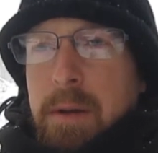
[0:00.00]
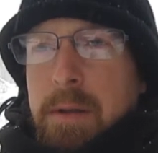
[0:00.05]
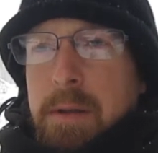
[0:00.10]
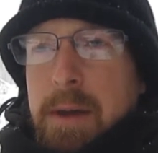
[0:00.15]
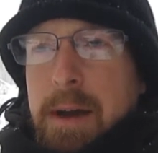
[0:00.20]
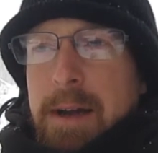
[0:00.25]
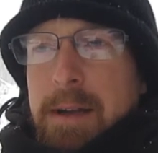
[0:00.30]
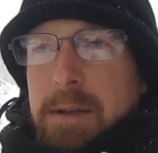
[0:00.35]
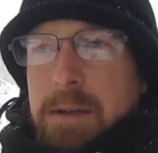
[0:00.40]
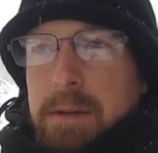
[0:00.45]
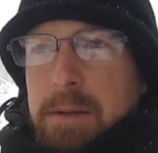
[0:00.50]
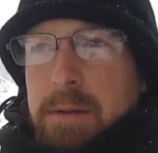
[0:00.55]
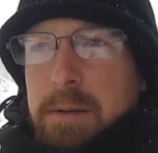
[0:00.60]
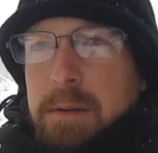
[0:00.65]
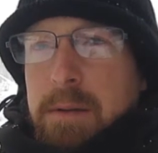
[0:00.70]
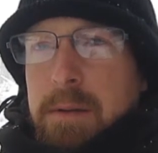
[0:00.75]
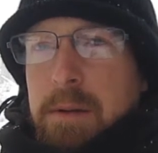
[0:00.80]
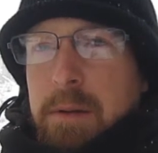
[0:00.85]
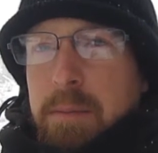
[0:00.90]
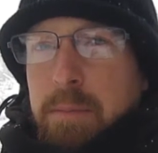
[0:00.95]
That's
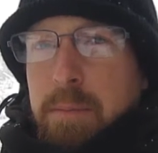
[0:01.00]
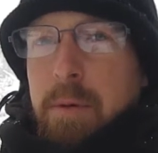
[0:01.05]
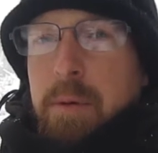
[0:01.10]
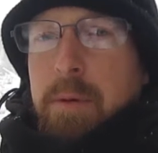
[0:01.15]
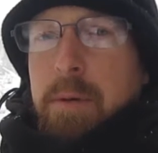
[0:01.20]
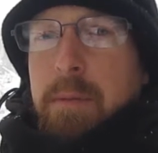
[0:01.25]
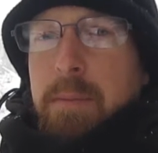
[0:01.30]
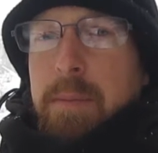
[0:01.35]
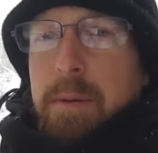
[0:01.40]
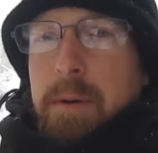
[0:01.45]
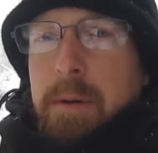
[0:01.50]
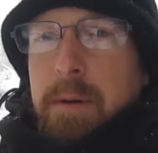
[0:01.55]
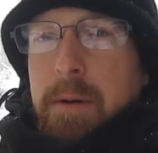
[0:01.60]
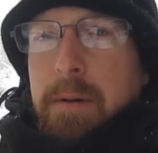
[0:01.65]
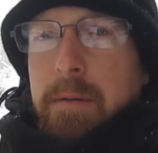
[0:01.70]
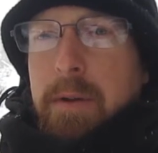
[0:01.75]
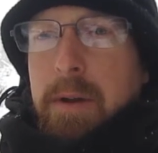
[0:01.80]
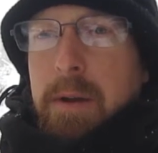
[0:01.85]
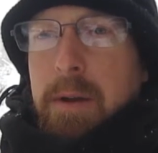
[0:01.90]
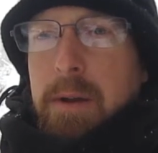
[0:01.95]
the important part
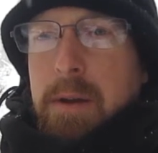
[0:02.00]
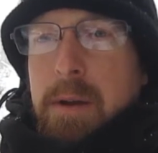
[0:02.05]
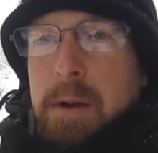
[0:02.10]
of it.